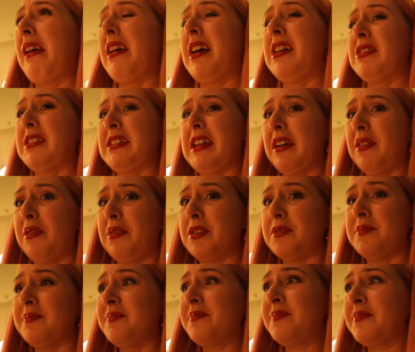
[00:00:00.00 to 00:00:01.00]
I like that
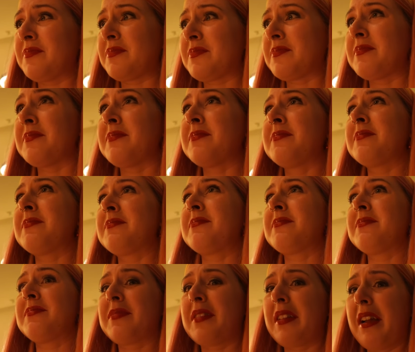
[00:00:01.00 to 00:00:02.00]
one. It is a
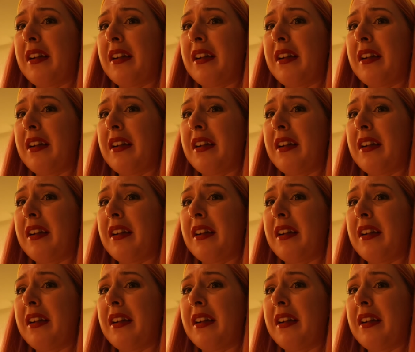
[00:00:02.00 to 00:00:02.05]
bit dry.